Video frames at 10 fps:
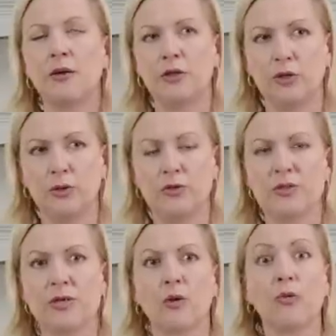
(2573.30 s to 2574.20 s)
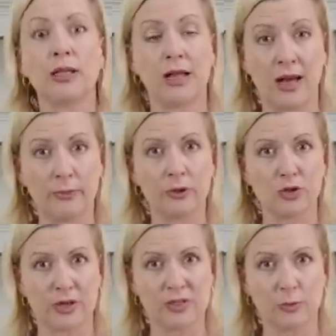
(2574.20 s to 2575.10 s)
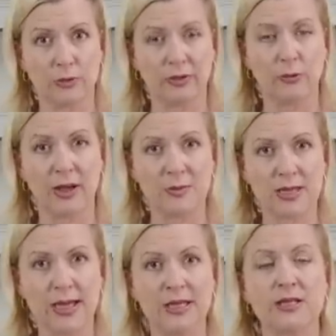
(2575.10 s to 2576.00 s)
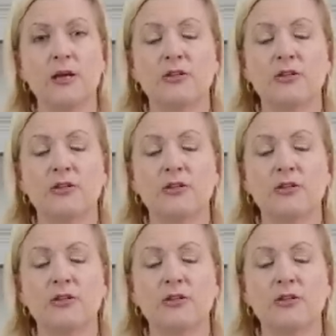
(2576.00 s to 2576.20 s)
use a reliable, trustworthy website